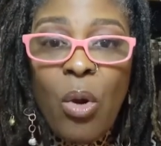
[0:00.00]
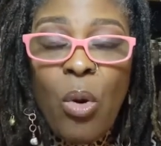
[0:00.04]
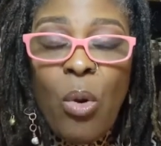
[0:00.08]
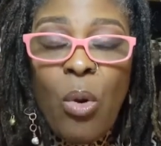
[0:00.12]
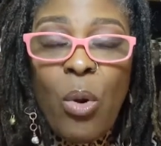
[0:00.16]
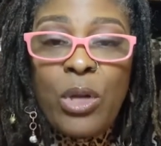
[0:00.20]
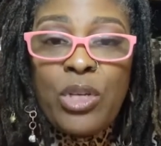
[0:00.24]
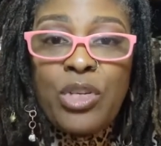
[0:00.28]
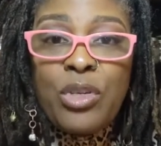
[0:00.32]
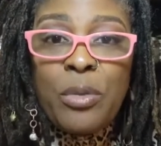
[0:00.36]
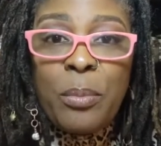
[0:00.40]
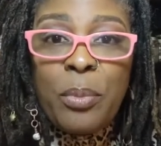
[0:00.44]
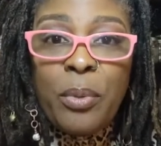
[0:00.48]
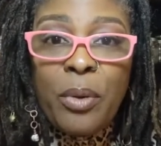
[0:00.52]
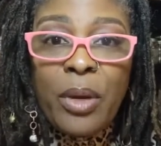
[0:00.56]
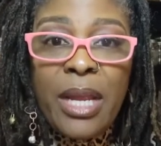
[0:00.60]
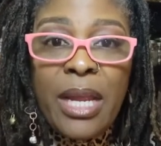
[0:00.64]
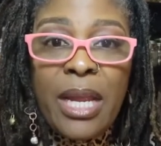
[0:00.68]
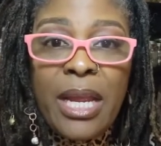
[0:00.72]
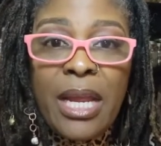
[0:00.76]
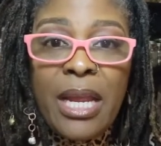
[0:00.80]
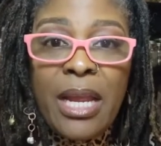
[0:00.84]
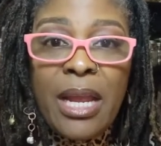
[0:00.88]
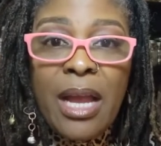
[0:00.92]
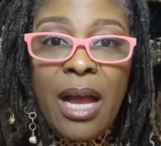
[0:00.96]
or to
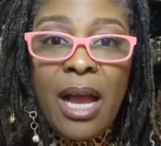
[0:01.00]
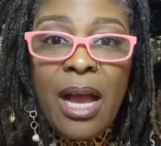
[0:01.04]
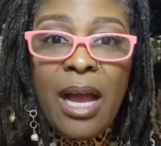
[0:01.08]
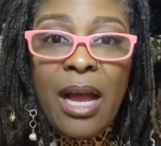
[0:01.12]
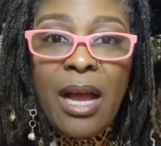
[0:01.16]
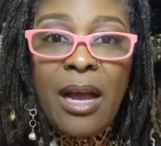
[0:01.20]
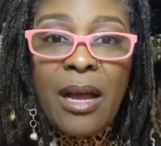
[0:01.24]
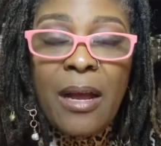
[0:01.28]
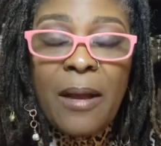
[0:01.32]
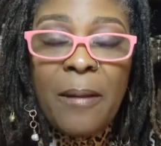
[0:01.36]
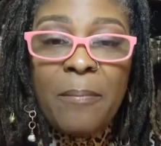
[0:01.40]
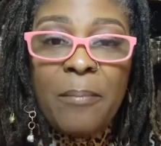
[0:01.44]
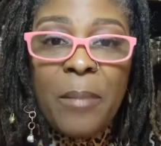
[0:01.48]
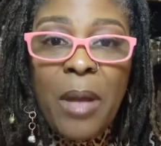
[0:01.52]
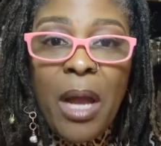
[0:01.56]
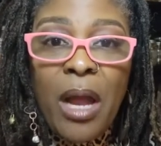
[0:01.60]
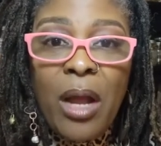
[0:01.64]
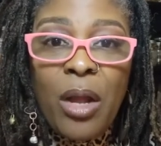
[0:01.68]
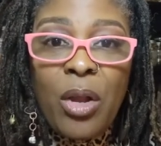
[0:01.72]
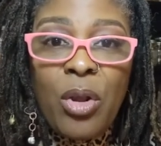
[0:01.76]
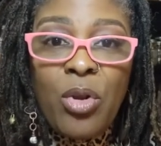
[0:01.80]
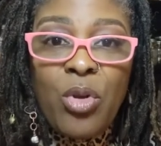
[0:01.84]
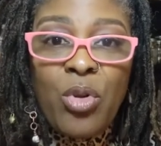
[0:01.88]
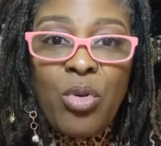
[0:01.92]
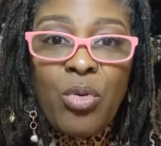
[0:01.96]
bring um,
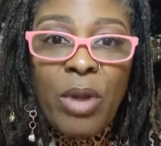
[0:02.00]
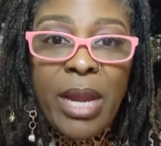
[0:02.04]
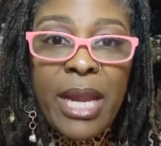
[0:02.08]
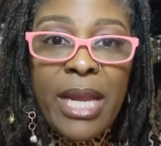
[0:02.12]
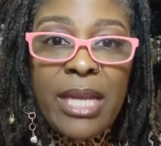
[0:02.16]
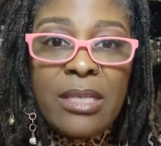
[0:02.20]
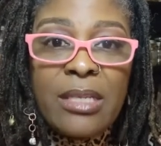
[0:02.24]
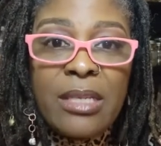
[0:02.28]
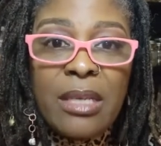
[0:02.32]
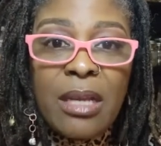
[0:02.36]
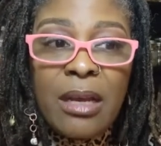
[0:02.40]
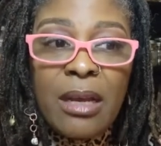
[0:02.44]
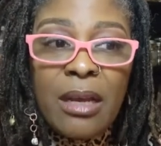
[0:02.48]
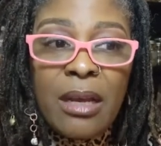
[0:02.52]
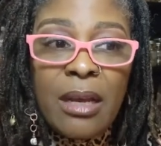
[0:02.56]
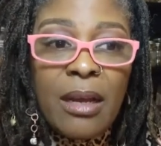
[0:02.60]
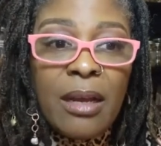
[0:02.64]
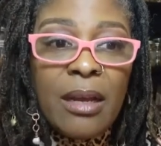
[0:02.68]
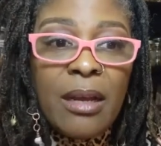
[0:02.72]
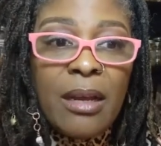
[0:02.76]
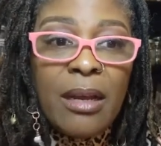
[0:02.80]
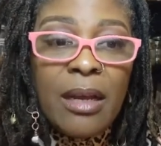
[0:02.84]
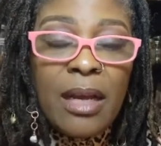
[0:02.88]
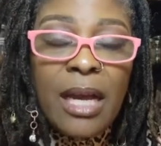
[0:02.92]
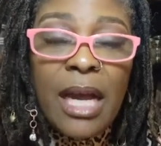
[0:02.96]
a great
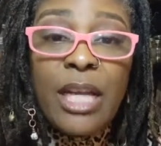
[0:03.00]
uh,